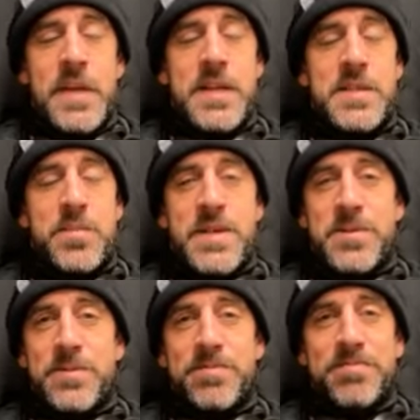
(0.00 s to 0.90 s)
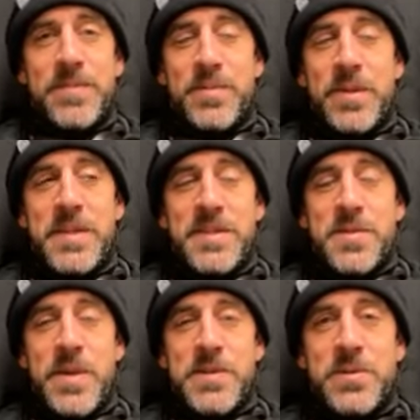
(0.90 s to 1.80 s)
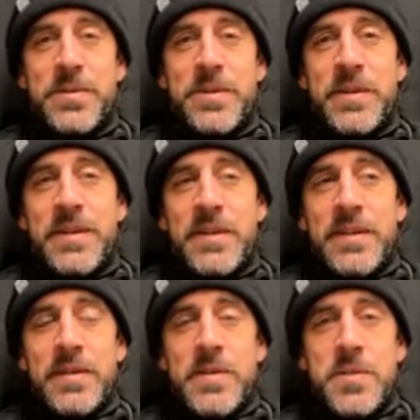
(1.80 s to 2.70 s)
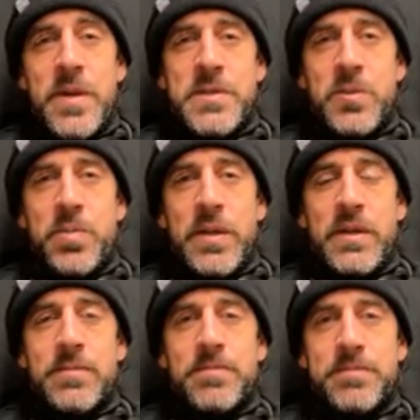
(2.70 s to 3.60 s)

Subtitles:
Yeah, it's special. I mean, he's a special, special player.